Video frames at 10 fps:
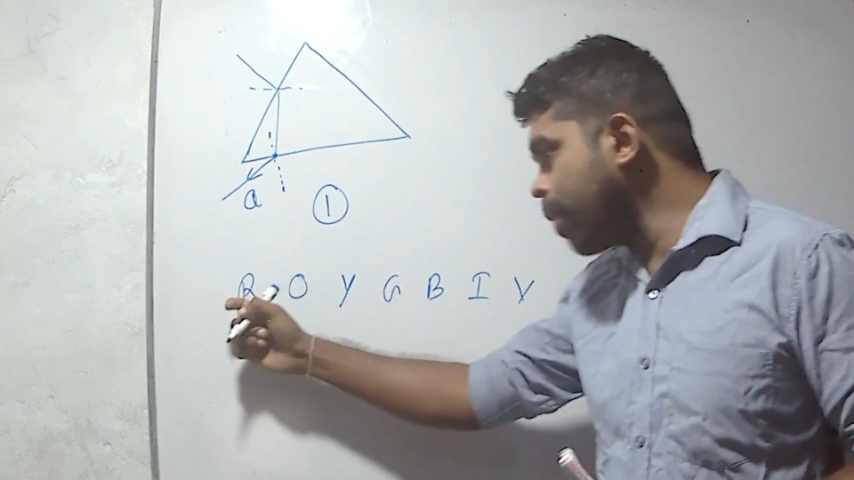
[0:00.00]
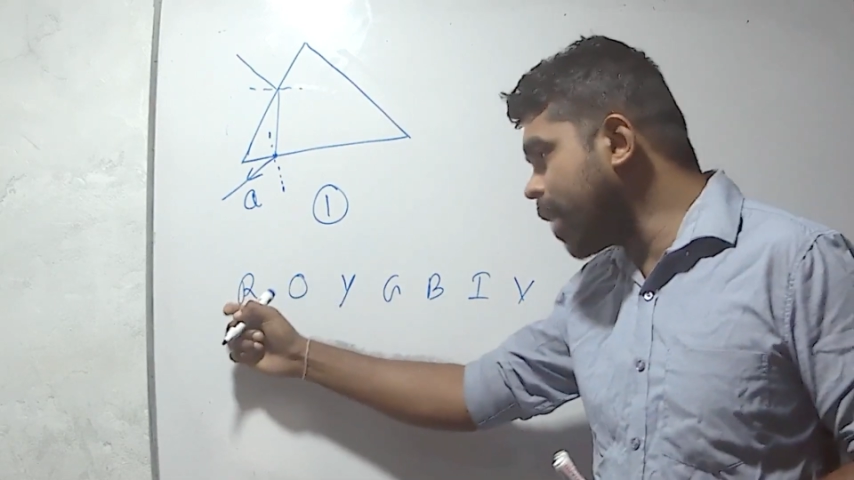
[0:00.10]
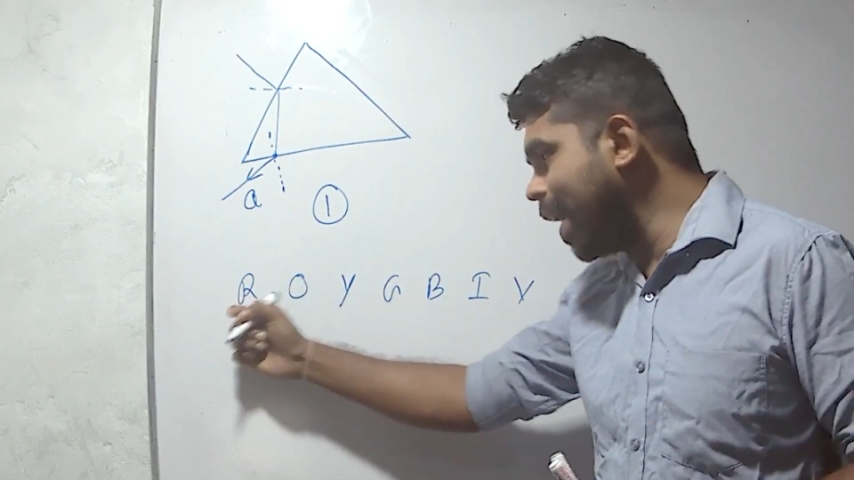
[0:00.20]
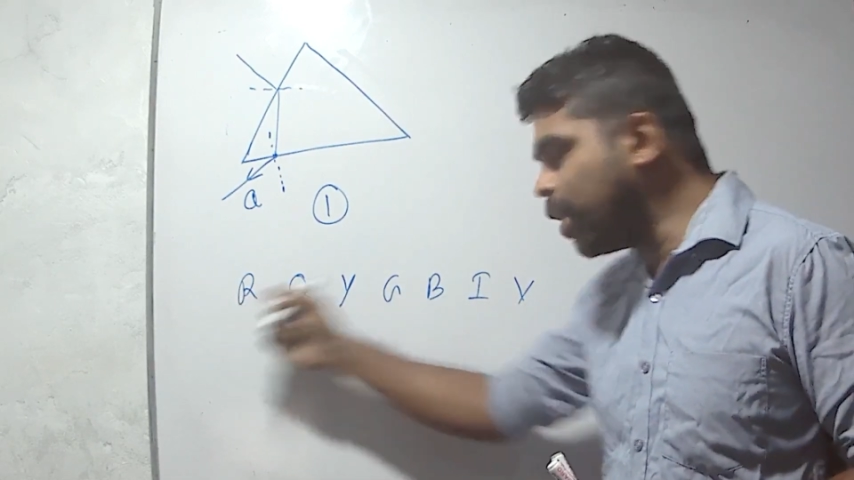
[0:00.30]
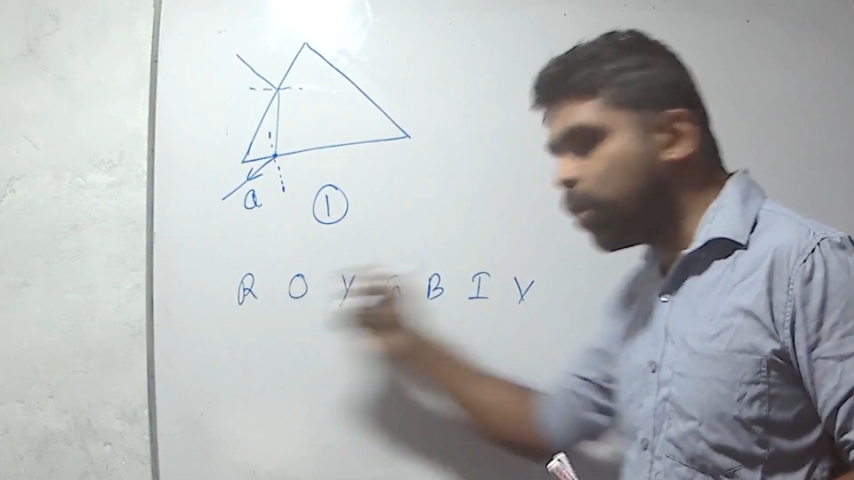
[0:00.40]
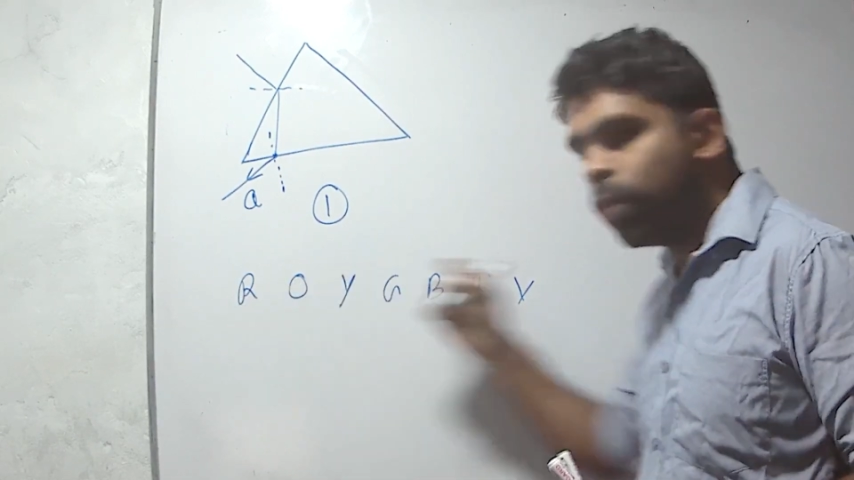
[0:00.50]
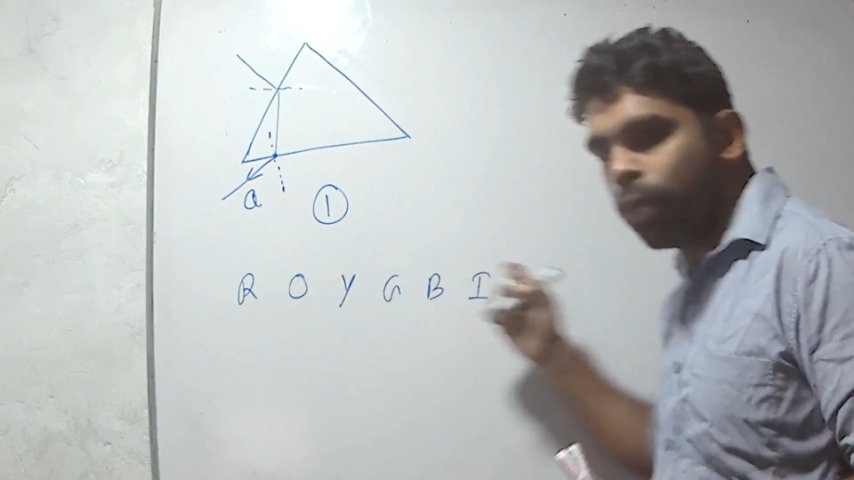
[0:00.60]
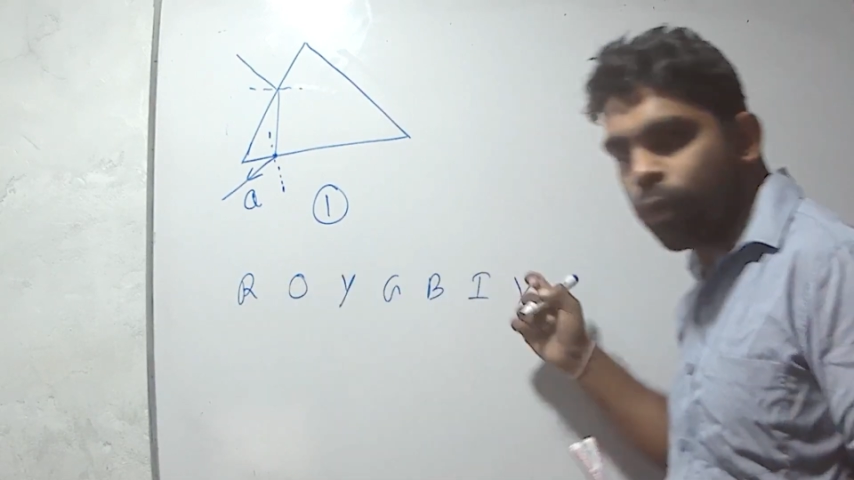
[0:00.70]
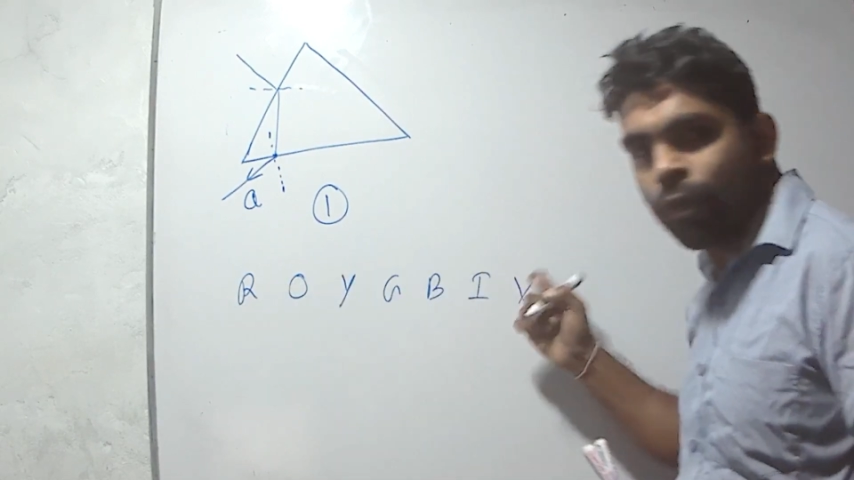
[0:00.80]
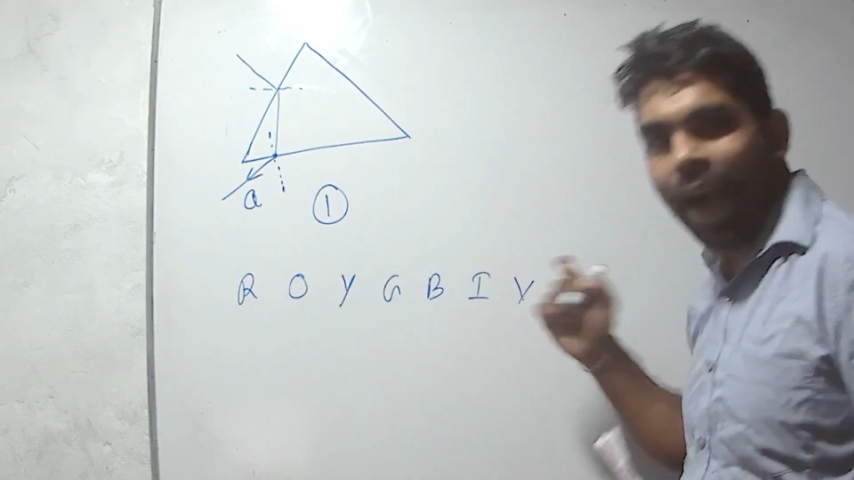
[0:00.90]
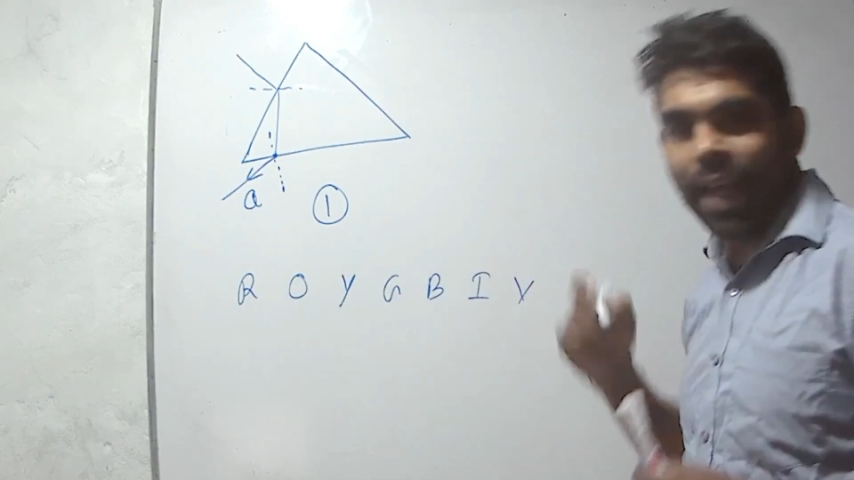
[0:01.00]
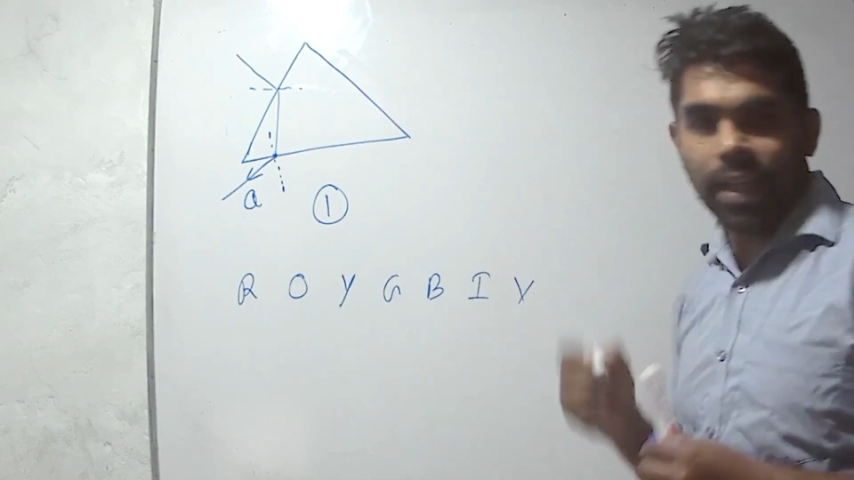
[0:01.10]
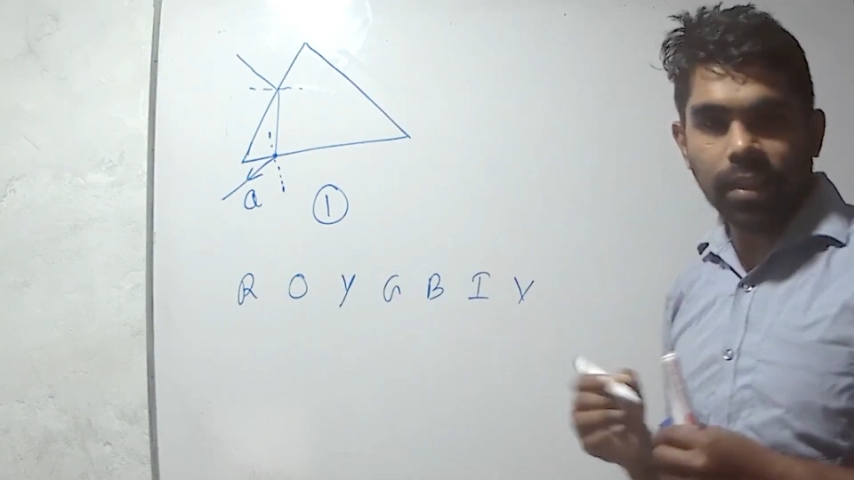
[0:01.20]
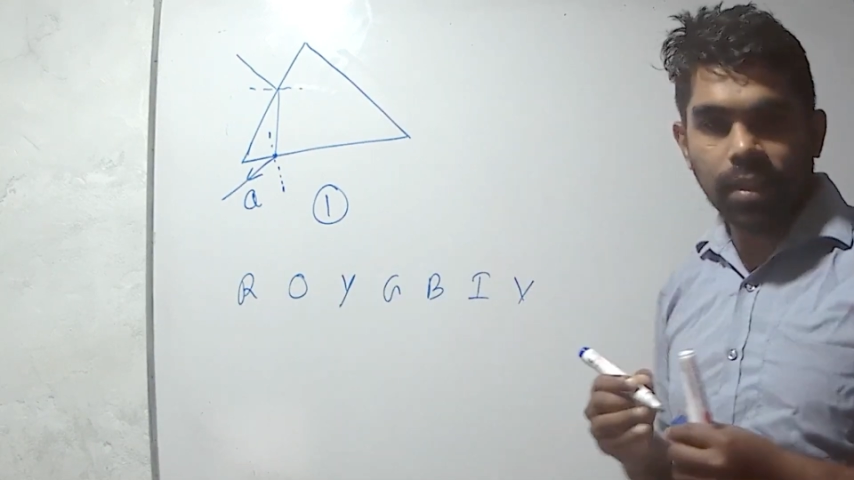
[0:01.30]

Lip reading: red to violet.